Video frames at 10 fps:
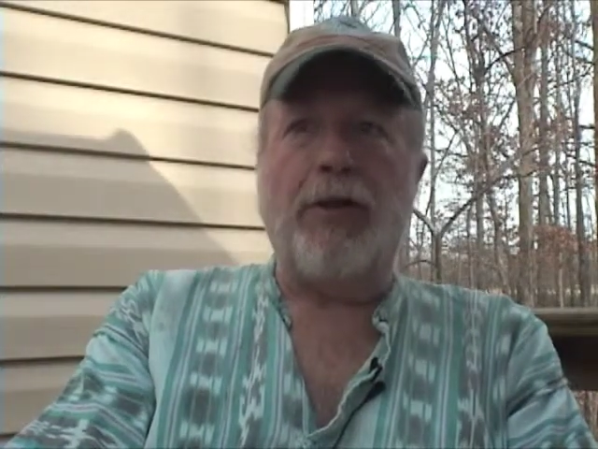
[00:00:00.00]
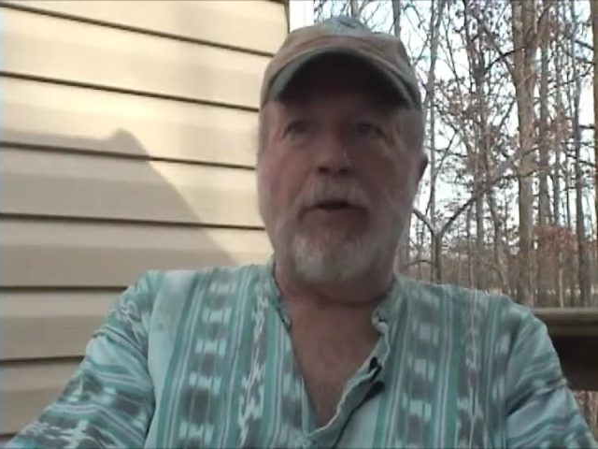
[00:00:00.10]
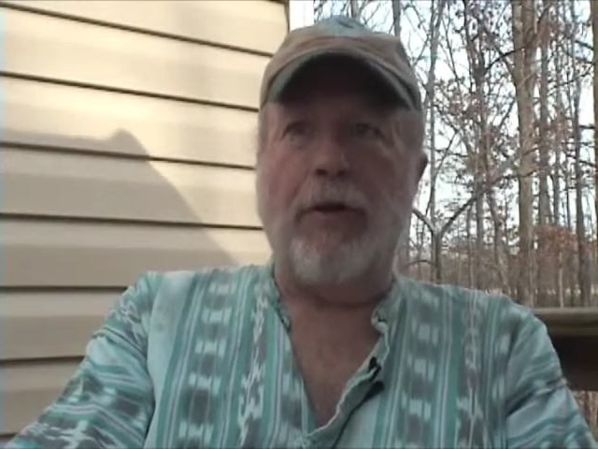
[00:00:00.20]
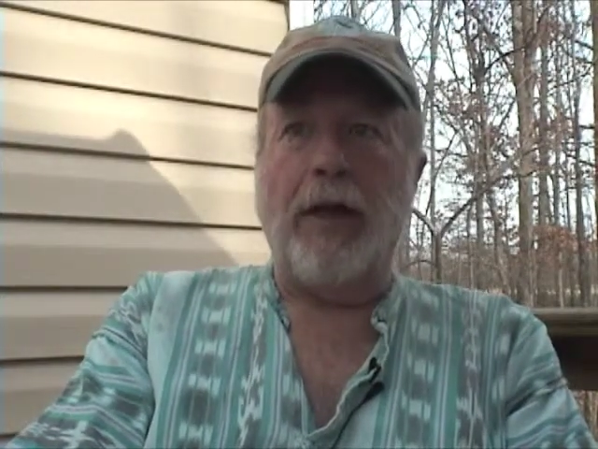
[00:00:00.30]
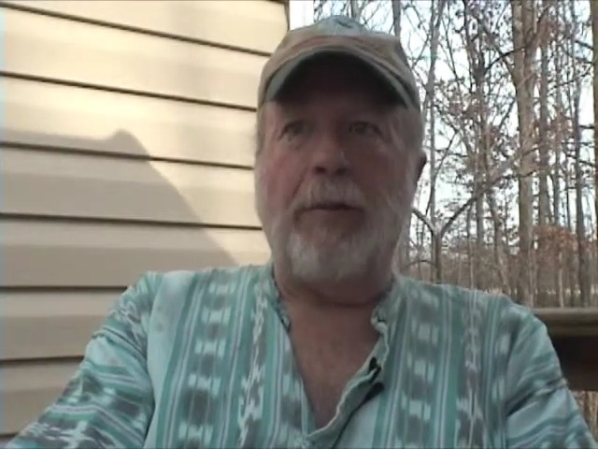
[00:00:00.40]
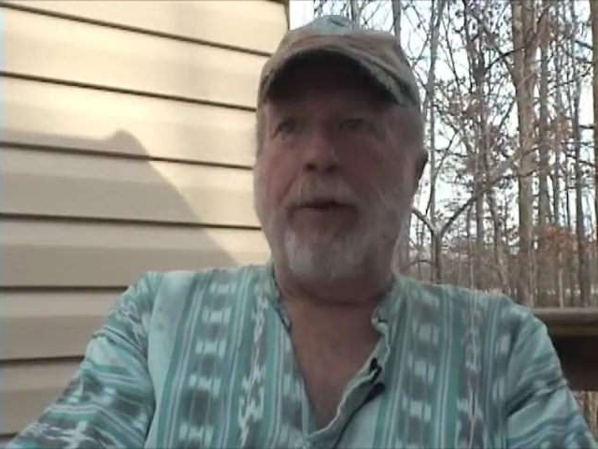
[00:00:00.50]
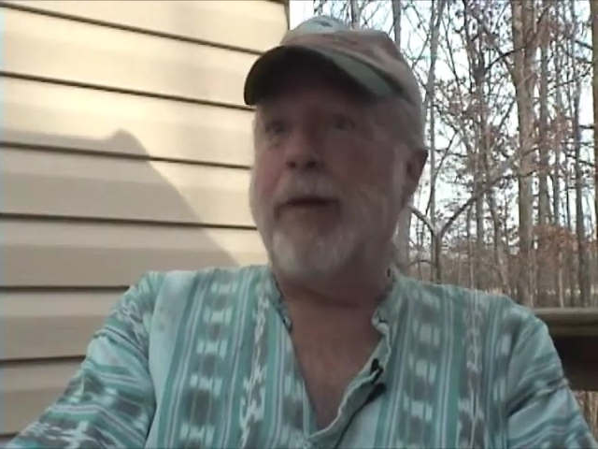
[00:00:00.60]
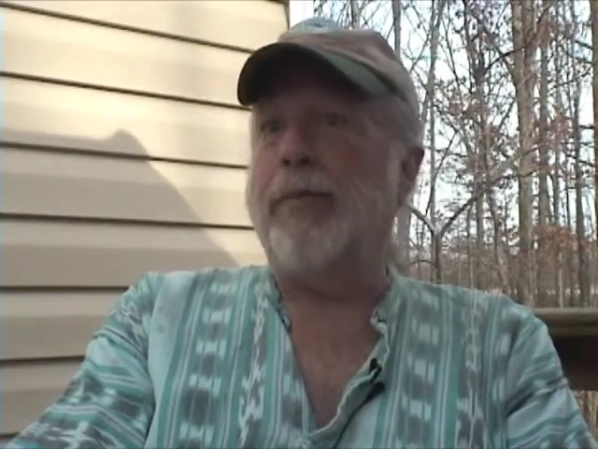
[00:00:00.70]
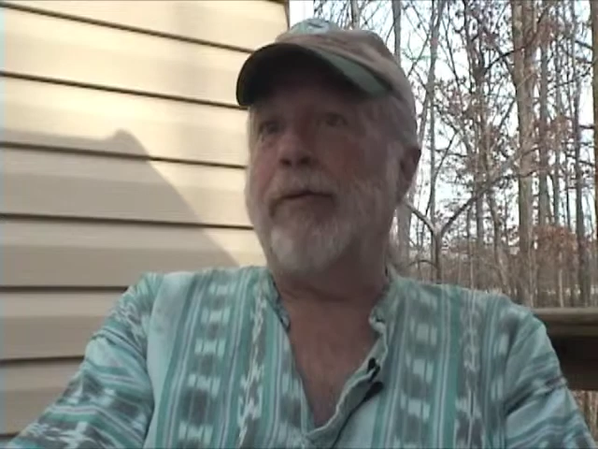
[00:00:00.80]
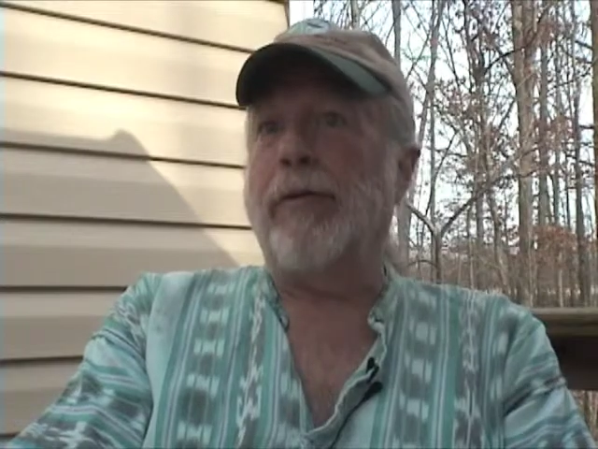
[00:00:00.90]
30
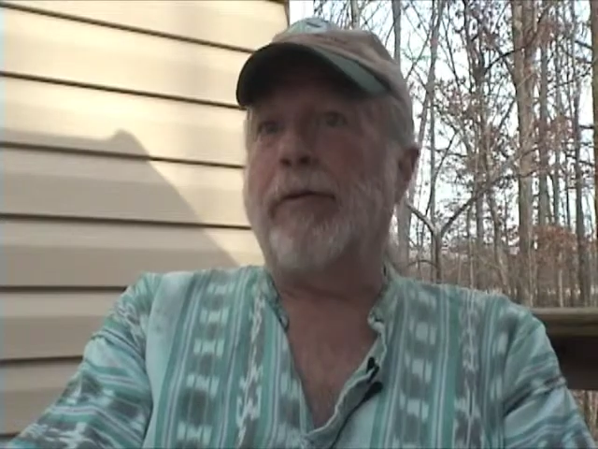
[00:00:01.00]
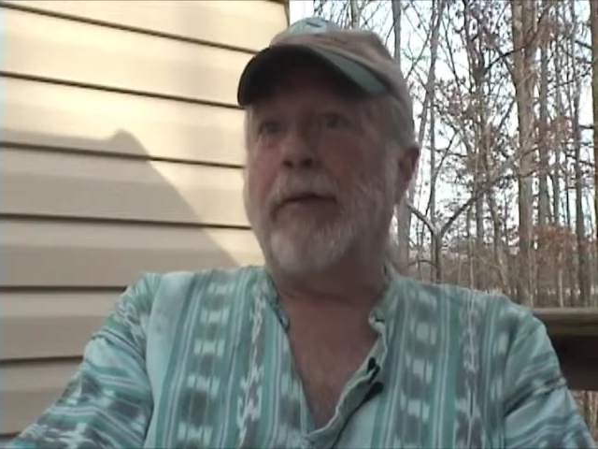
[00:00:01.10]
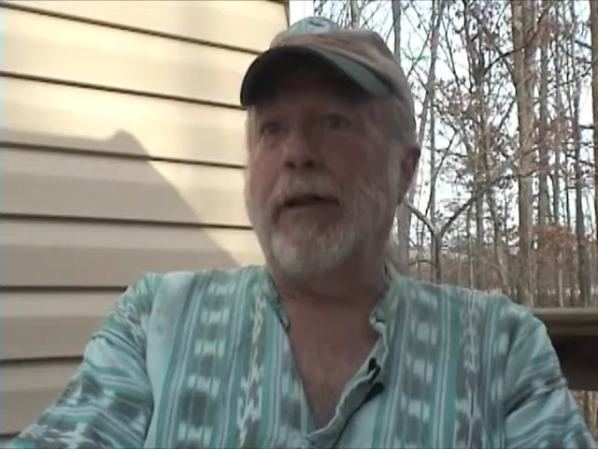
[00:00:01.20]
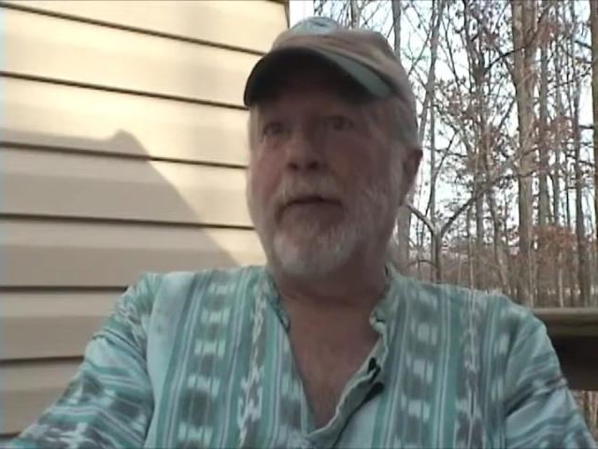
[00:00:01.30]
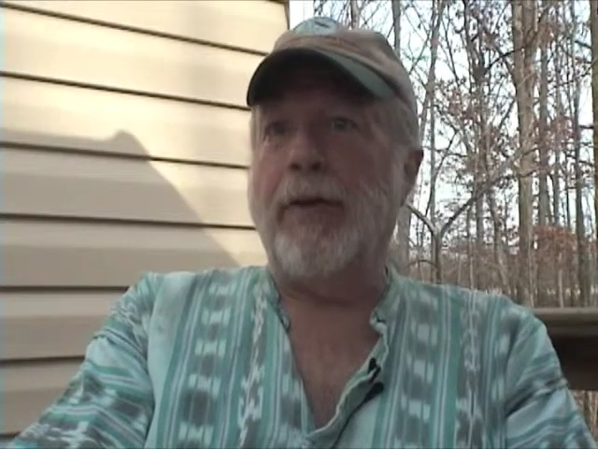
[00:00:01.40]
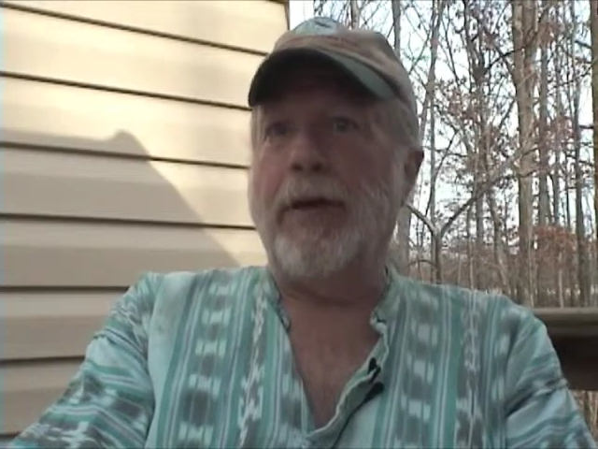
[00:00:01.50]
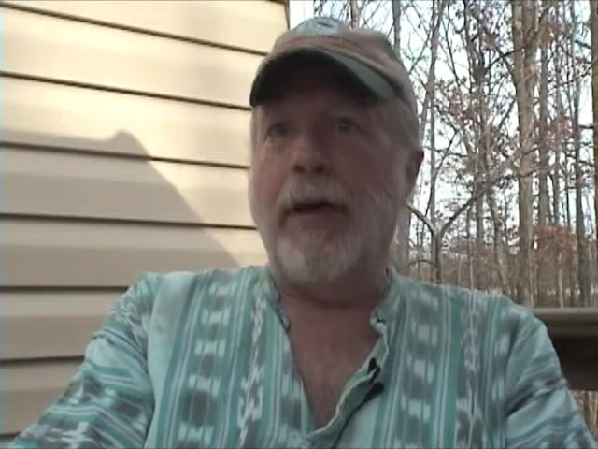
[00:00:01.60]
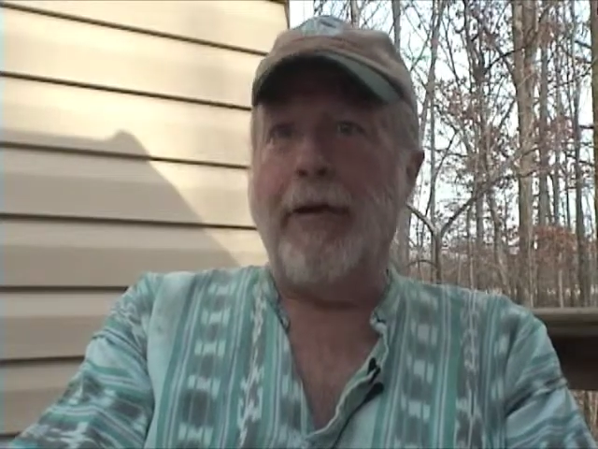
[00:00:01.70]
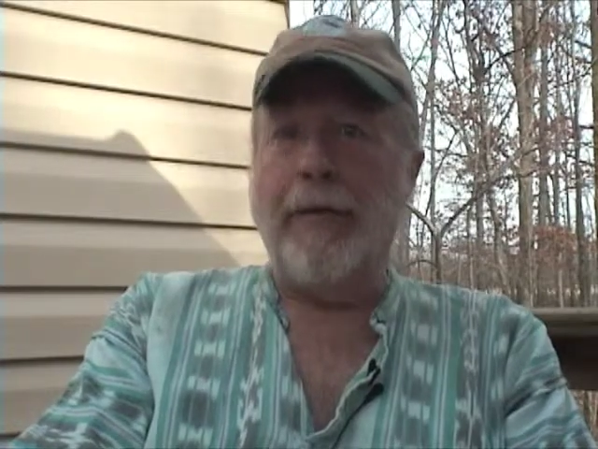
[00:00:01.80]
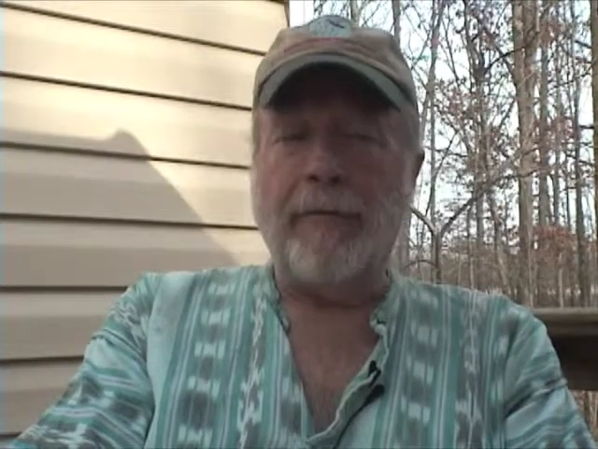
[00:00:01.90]
people living
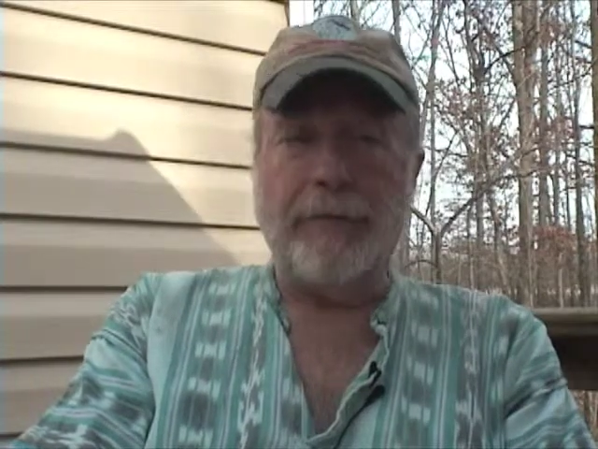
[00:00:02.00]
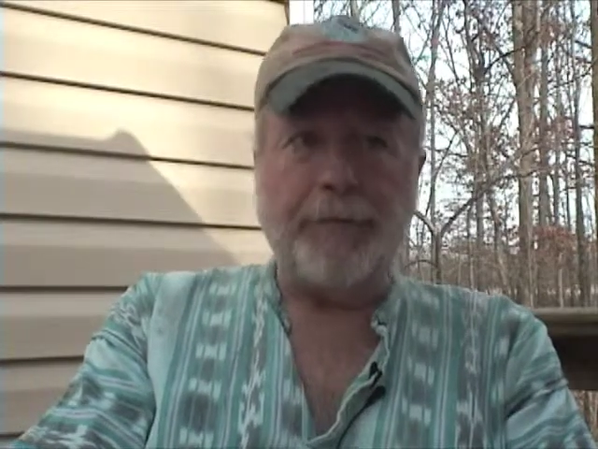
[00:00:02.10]
there.